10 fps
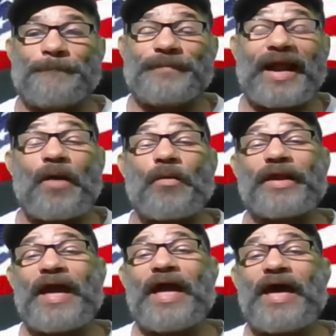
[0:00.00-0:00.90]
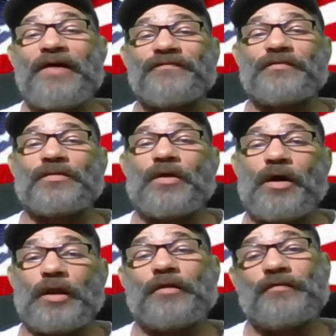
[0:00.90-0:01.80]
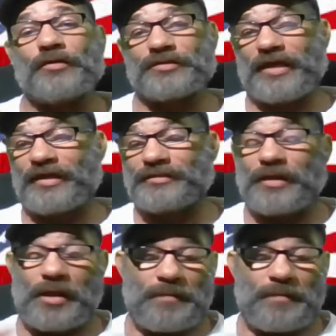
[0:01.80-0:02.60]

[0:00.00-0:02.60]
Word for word: But I want to have all of those things,